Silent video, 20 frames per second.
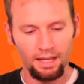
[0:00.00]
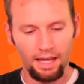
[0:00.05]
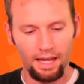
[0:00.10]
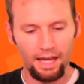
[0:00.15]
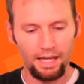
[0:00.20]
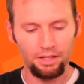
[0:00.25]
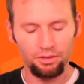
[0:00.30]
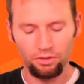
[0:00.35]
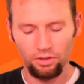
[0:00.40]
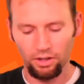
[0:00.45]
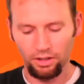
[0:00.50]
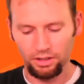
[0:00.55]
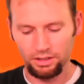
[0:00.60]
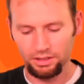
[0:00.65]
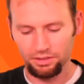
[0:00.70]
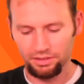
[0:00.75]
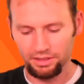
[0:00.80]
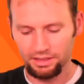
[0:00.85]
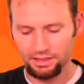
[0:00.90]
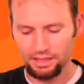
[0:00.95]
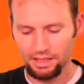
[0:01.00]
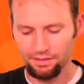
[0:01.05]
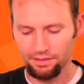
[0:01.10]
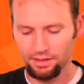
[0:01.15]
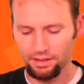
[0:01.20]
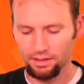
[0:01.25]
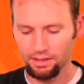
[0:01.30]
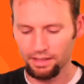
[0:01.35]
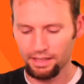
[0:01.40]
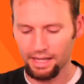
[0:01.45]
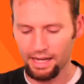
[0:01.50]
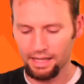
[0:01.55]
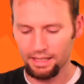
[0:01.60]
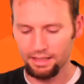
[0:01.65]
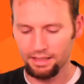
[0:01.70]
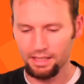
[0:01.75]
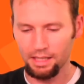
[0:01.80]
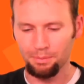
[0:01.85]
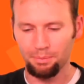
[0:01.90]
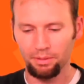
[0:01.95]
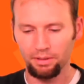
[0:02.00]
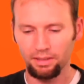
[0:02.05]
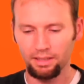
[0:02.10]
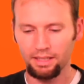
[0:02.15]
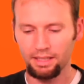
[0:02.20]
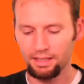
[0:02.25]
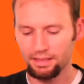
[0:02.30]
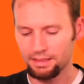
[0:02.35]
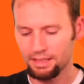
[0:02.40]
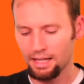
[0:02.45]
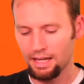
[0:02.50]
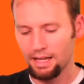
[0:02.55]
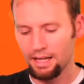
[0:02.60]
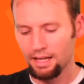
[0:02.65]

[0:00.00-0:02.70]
Eddie Royal's a receiver to look at in deeper leagues